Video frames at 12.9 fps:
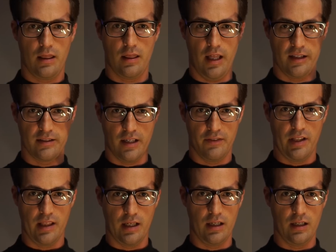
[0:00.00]
that's
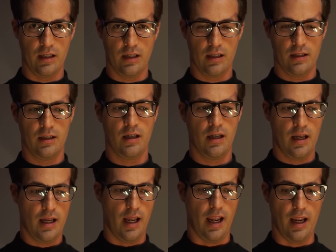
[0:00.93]
everything.
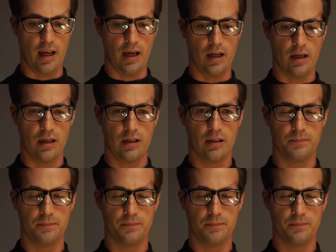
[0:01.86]
And